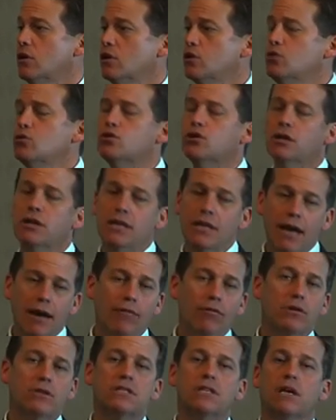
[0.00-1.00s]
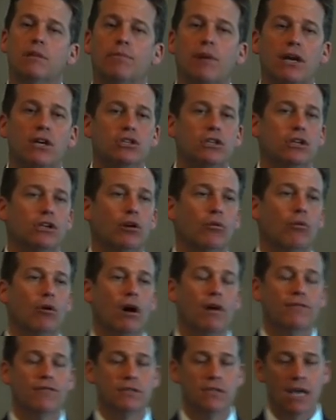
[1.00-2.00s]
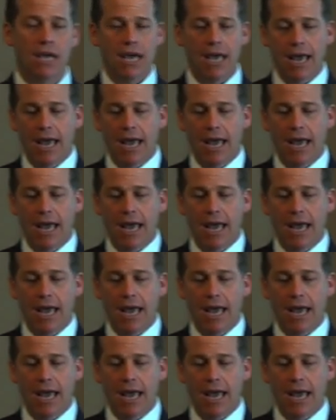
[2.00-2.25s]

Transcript: You should never see a patient in your office